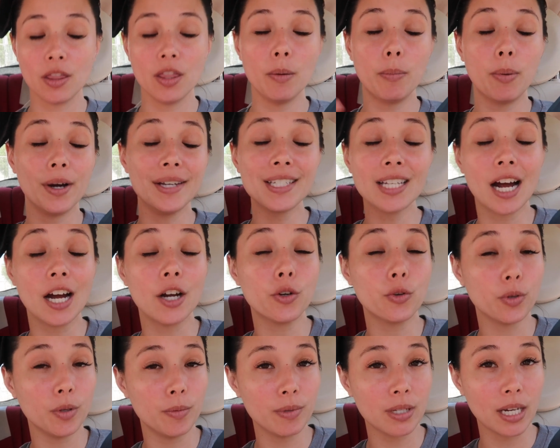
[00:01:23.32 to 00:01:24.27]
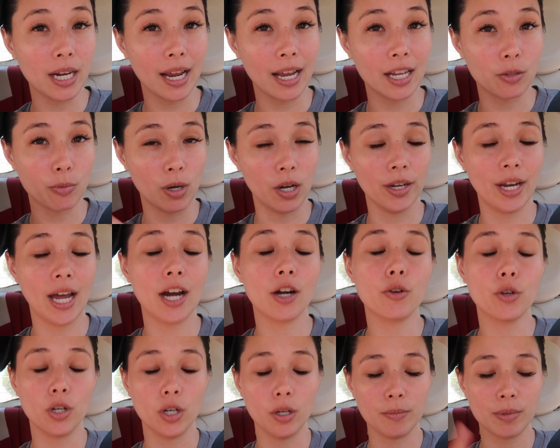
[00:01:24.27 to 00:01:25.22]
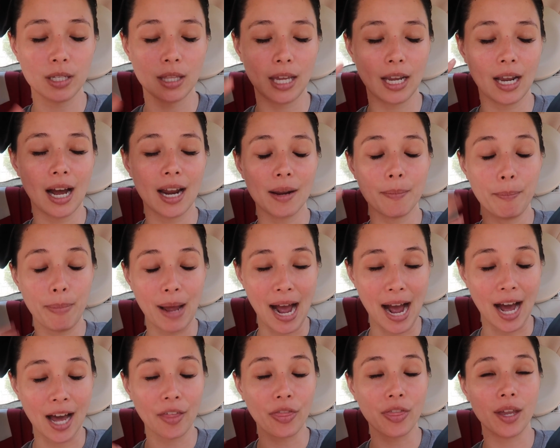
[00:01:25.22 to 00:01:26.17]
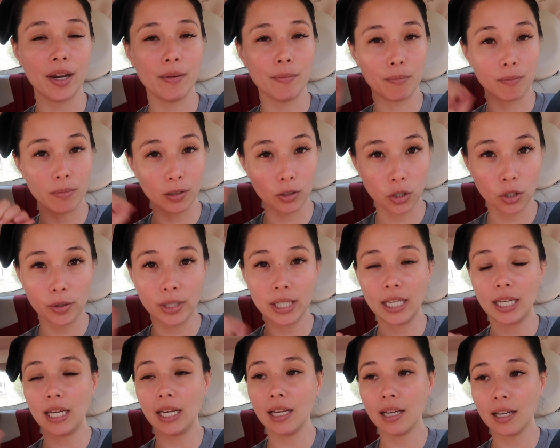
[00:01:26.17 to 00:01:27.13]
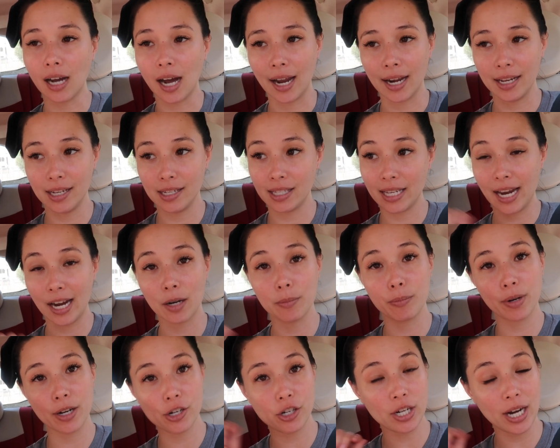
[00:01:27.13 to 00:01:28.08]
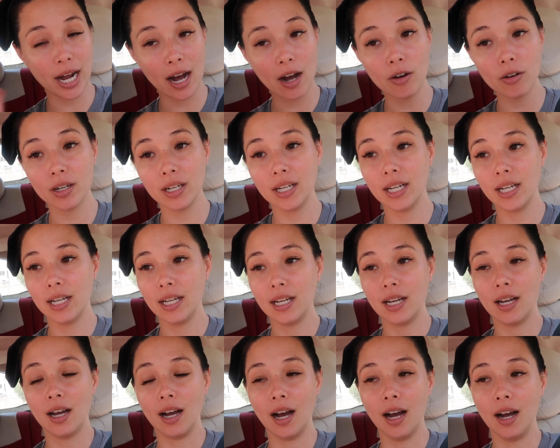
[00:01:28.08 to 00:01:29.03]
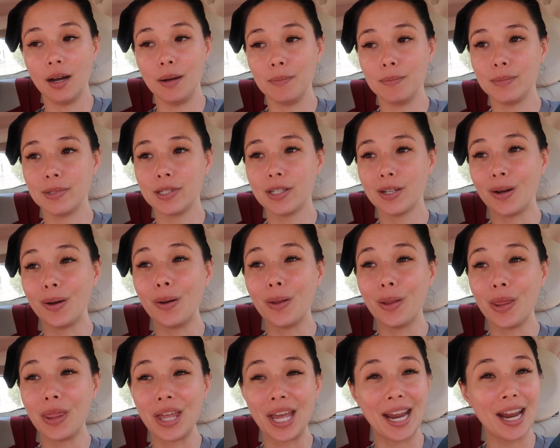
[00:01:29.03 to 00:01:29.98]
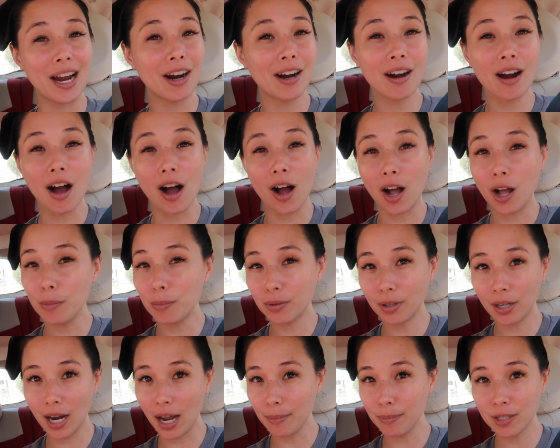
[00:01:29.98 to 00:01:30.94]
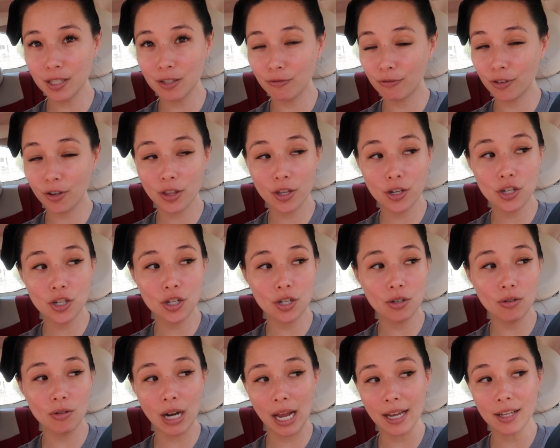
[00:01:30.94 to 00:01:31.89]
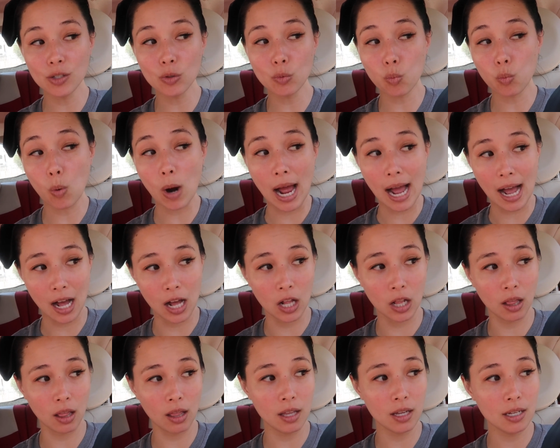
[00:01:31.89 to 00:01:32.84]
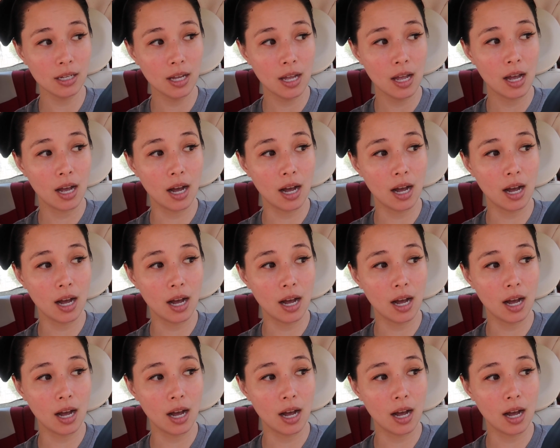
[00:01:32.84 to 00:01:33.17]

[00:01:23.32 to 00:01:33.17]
The boys got groomed today as well. Not groomed, they got a bath, and Lukey got his hair brushed out. So they are all prepped for the shoot as well.